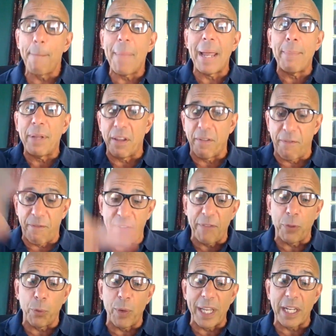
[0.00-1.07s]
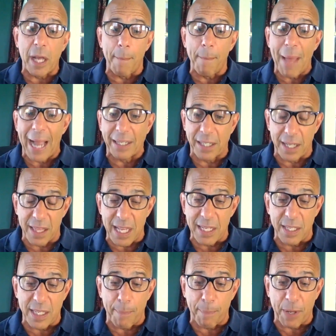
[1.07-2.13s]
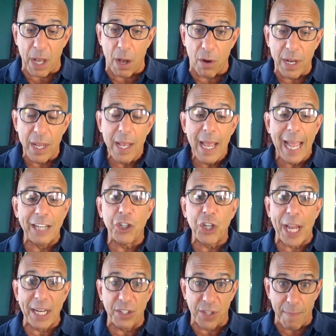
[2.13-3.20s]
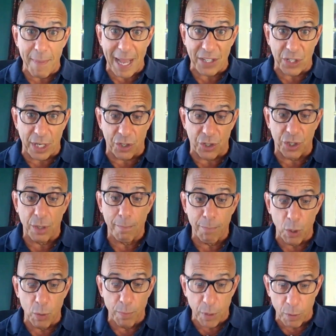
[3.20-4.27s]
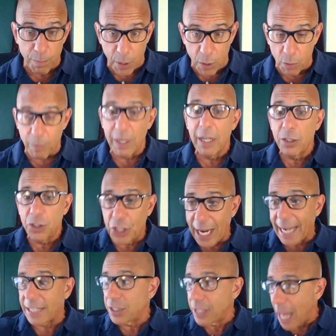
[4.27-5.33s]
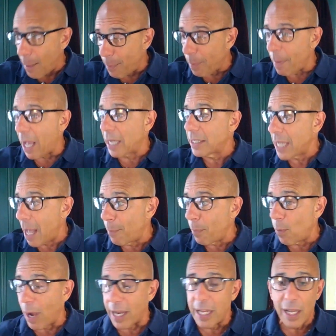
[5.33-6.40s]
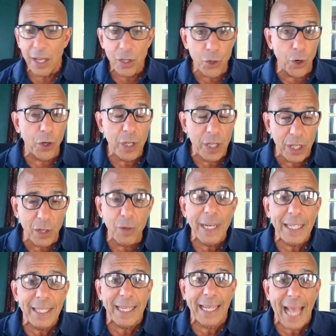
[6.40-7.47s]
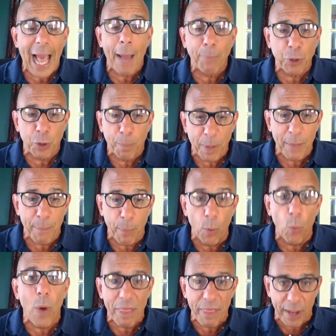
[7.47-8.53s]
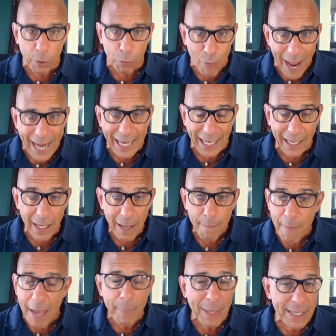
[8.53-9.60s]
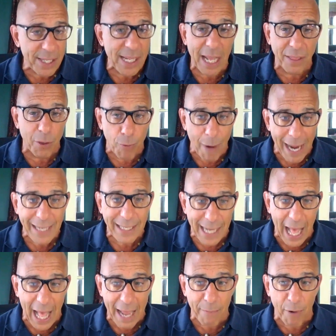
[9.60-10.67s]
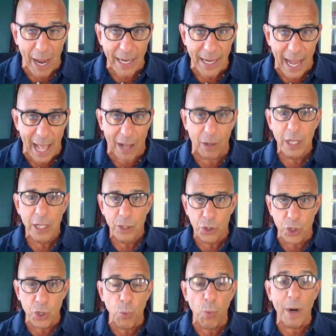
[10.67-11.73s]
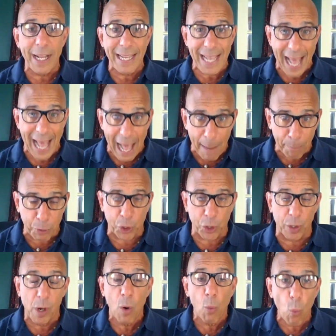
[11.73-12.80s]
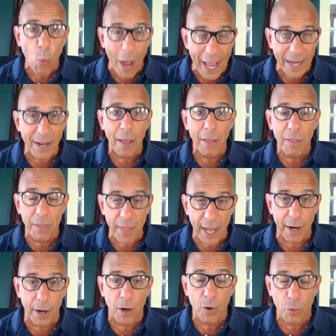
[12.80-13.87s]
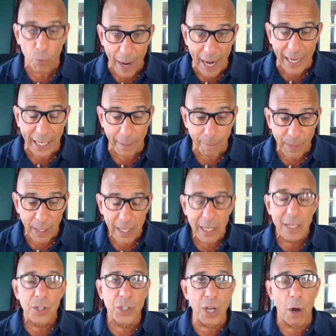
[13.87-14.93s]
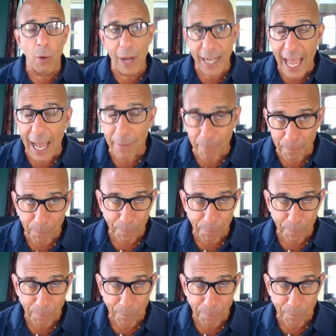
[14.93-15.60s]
Maybe the 5th week, come back to this zip code and change the message. Boom, boom, boom. Change. Top of mind, top of mind. You need to capture people when they're ready. Maybe it's not the right time right now, so you want to capture when they're ready. So again,